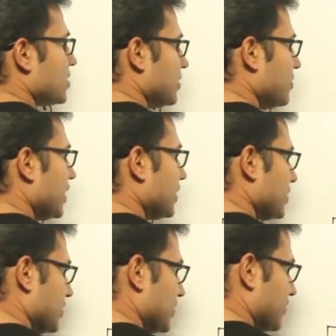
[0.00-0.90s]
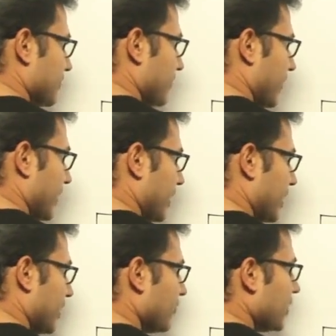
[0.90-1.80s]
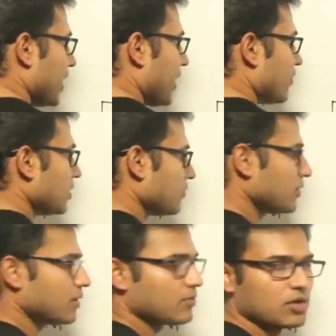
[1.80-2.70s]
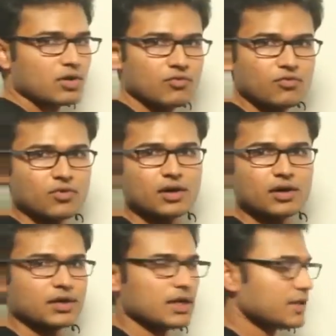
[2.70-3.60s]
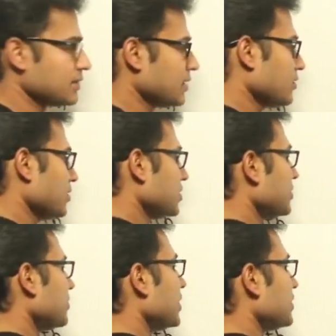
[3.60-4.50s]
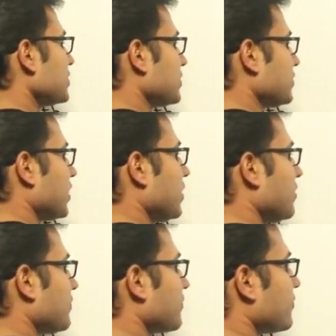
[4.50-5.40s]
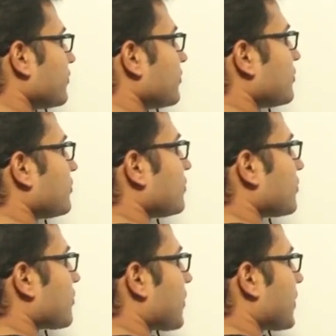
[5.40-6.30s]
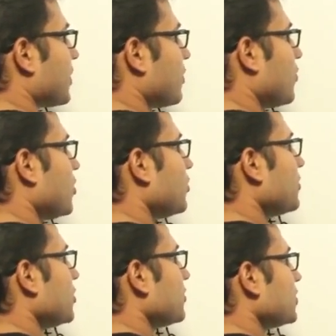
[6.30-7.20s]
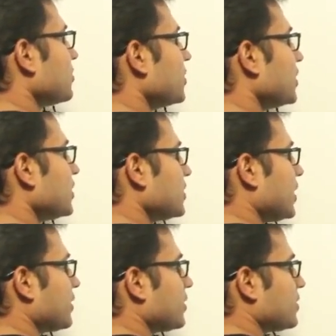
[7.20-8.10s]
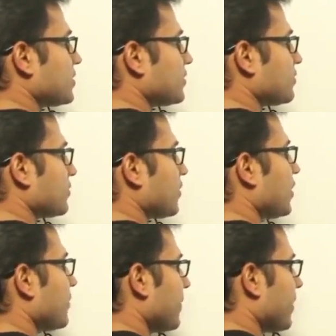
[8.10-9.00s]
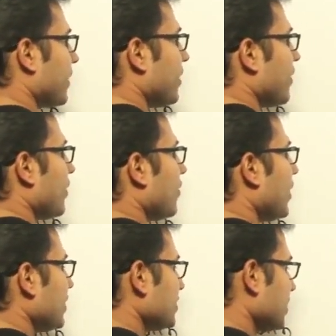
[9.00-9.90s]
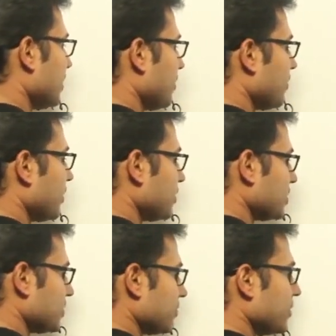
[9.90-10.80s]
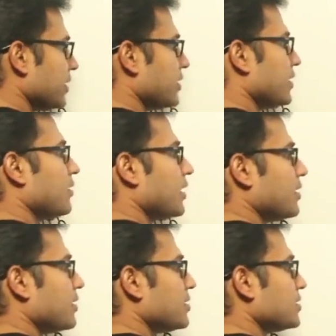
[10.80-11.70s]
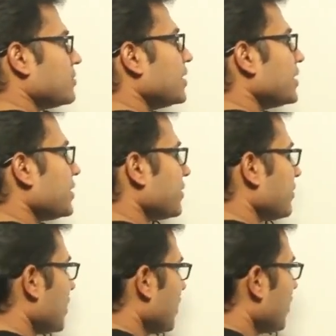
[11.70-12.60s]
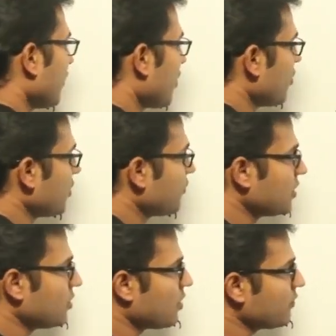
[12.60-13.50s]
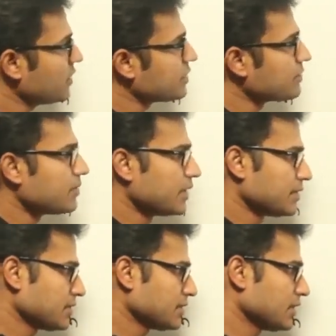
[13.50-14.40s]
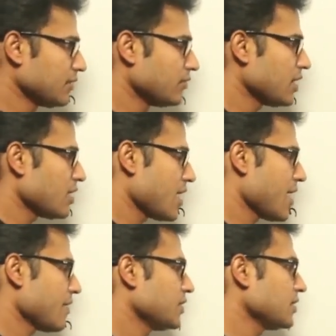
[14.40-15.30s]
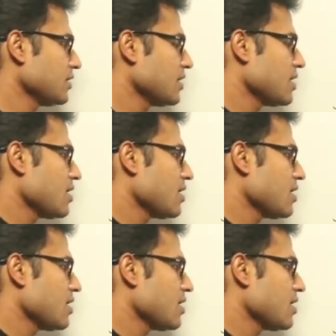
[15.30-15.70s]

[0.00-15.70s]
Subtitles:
siblings, if they have enough number of, let's say these are the siblings, right? So what do I mean by sibling is like this, okay? Now let us say there is a sibling here and there is a sibling here. Now if any of the siblings, if they are having